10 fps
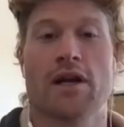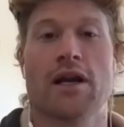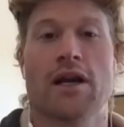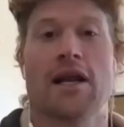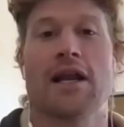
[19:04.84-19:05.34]

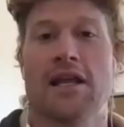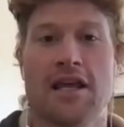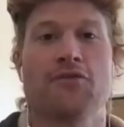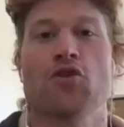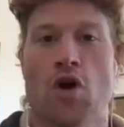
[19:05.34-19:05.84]
and
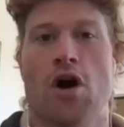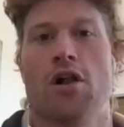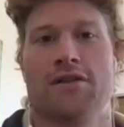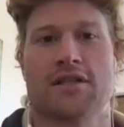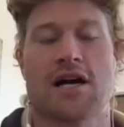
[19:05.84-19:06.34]
give your all
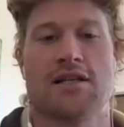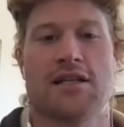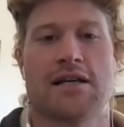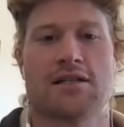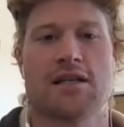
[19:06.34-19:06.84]
at this
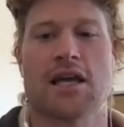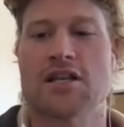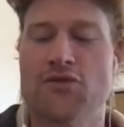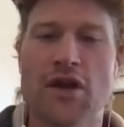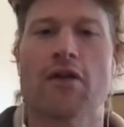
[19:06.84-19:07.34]
contest. Like it's
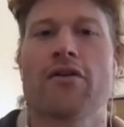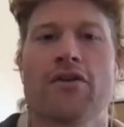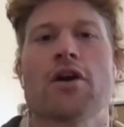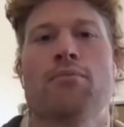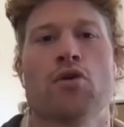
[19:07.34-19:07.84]
very,
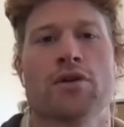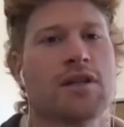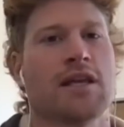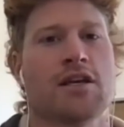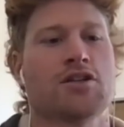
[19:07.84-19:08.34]
very important to
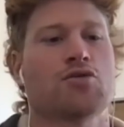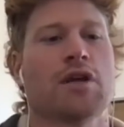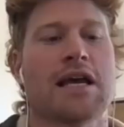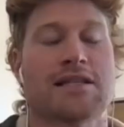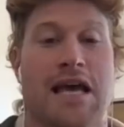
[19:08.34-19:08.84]
the
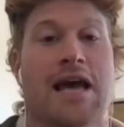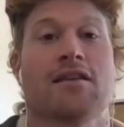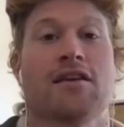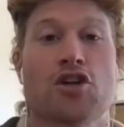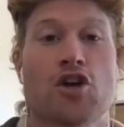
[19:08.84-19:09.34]
industry as an
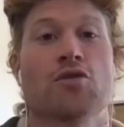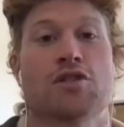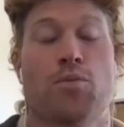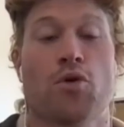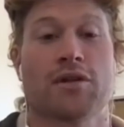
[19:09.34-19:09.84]
athlete to go
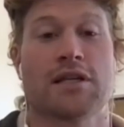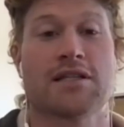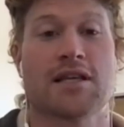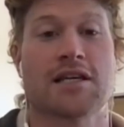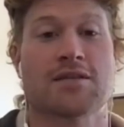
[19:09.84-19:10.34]
and support
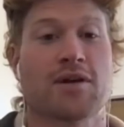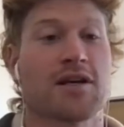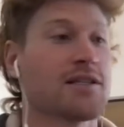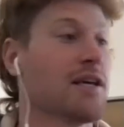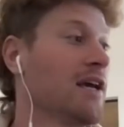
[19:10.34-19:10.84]
these things
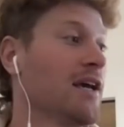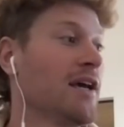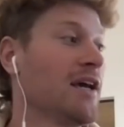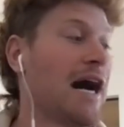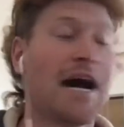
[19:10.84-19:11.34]
because
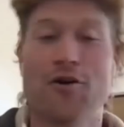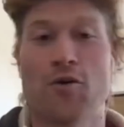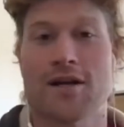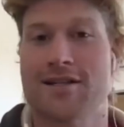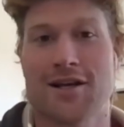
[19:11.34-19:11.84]
I don't
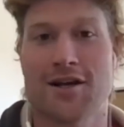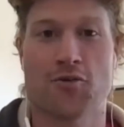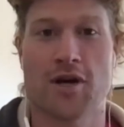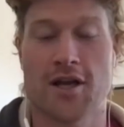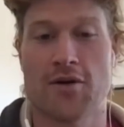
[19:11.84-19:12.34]
want to see another
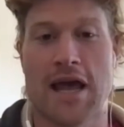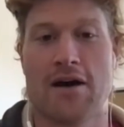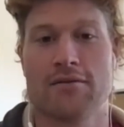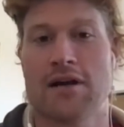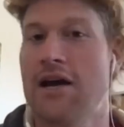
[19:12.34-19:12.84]
one go
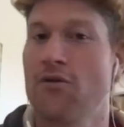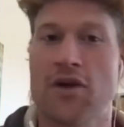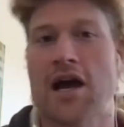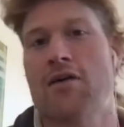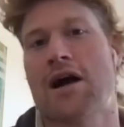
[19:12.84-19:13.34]
down. I don't
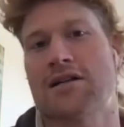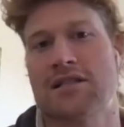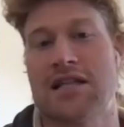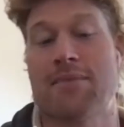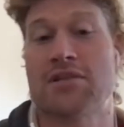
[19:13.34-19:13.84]
think Hyrox
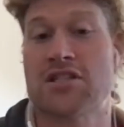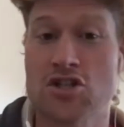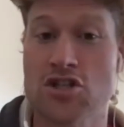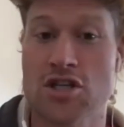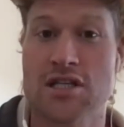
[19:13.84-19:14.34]
is in that
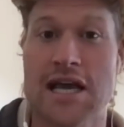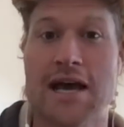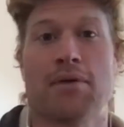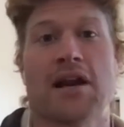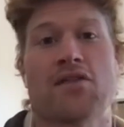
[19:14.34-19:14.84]
position just
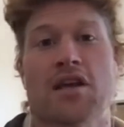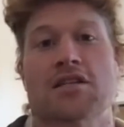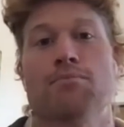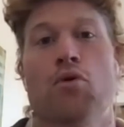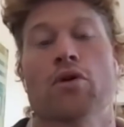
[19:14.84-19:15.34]
yet, but I think
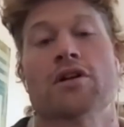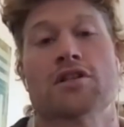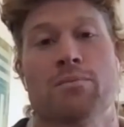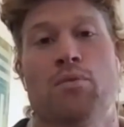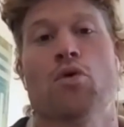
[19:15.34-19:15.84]
it's important to
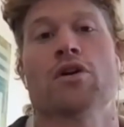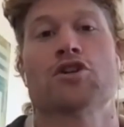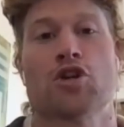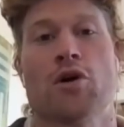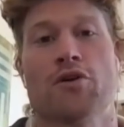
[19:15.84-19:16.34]
support
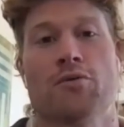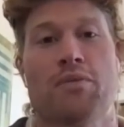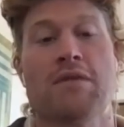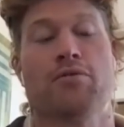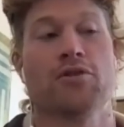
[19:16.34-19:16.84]
and show other
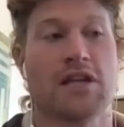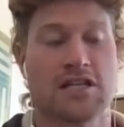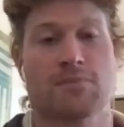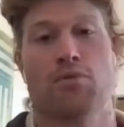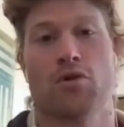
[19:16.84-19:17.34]
people that
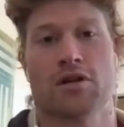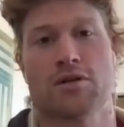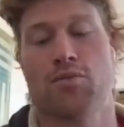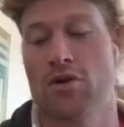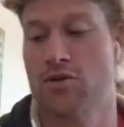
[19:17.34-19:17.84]
it's important to
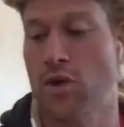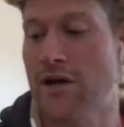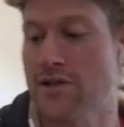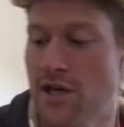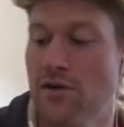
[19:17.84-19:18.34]
support as
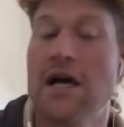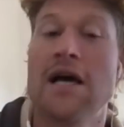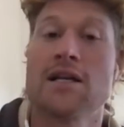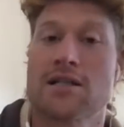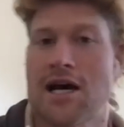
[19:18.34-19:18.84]
well. So
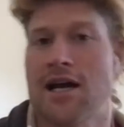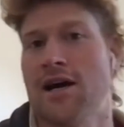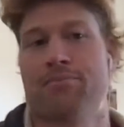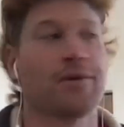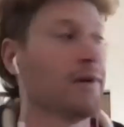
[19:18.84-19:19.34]
sign up,